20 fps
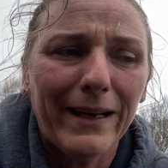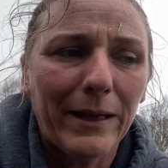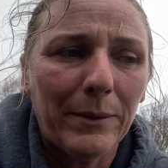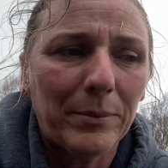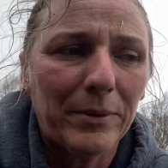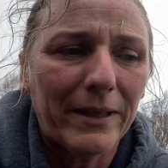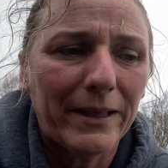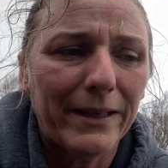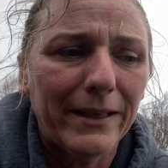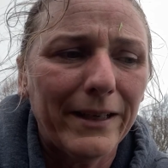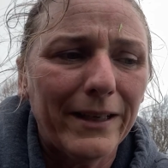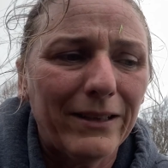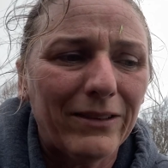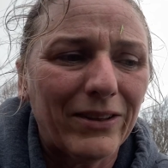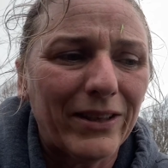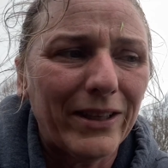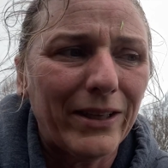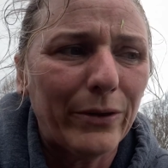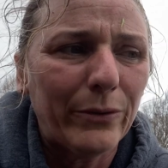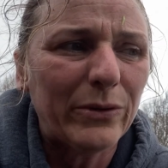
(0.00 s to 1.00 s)
I planted it,
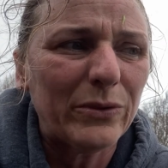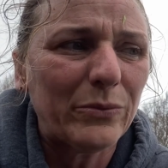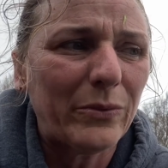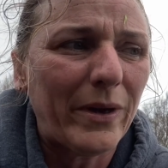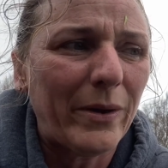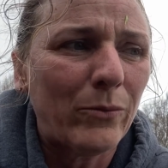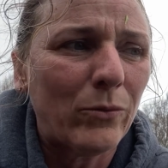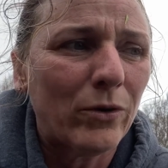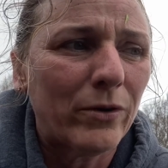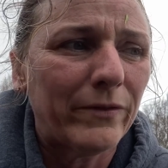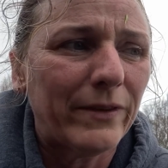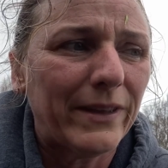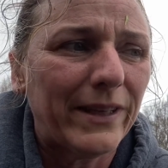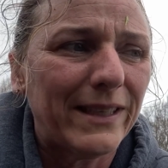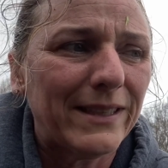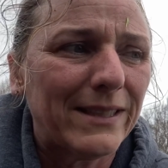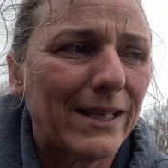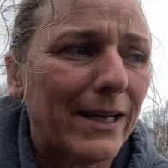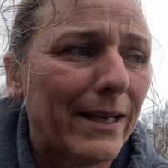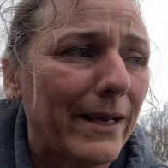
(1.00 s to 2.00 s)
like there was way more of it
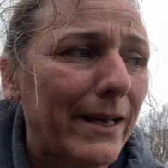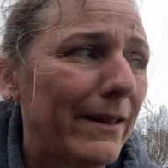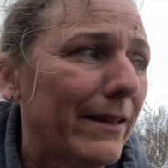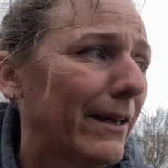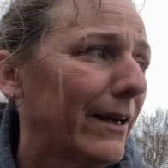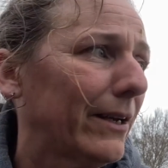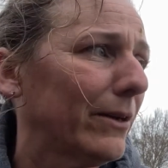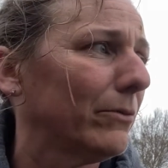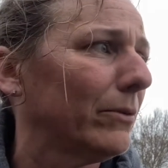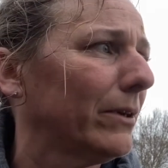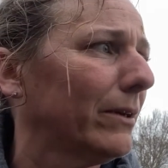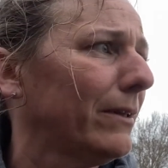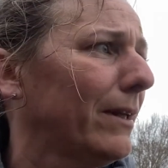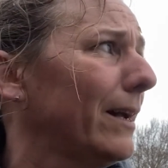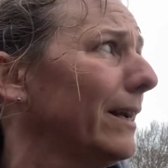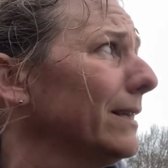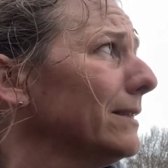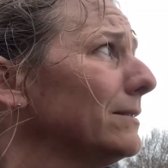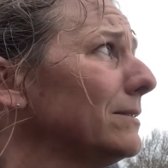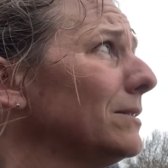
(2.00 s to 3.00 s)
that died than I
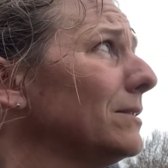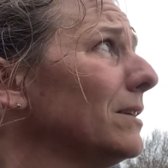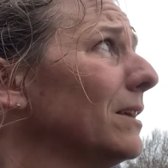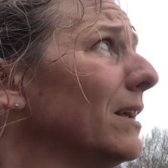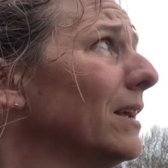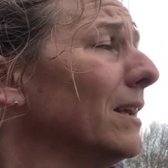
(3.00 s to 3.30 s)
realized.